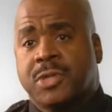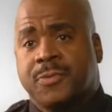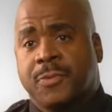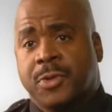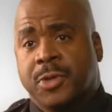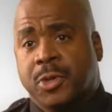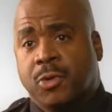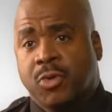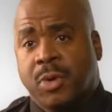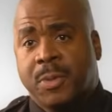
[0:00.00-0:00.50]
for
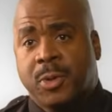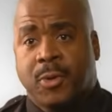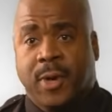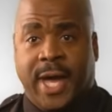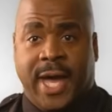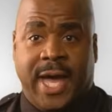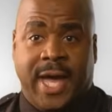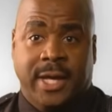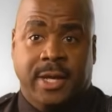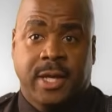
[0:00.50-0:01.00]
the criminal
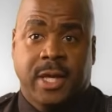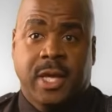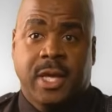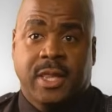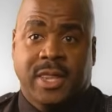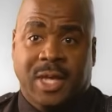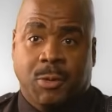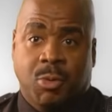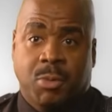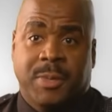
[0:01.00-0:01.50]
act
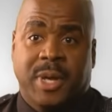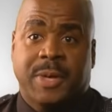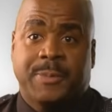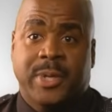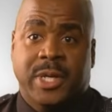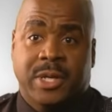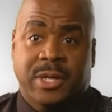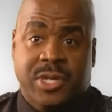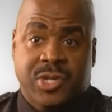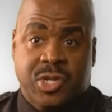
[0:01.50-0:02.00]
that we may
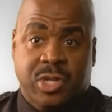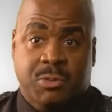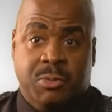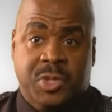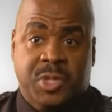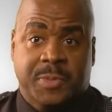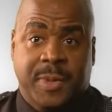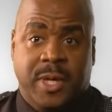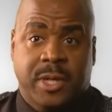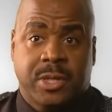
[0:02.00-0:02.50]
be initially
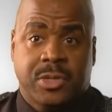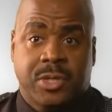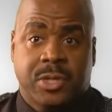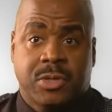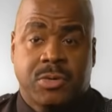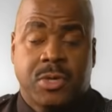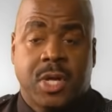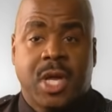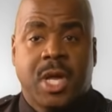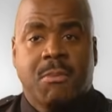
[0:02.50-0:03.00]
responding
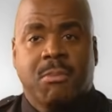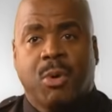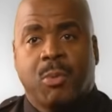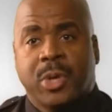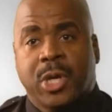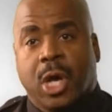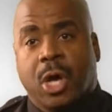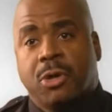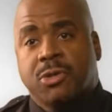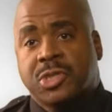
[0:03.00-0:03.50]
to, but
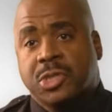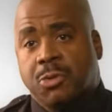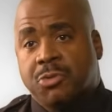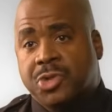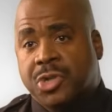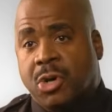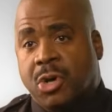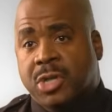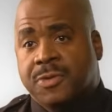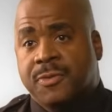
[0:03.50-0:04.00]
we also
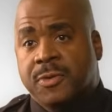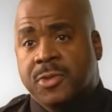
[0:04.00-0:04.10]
charge for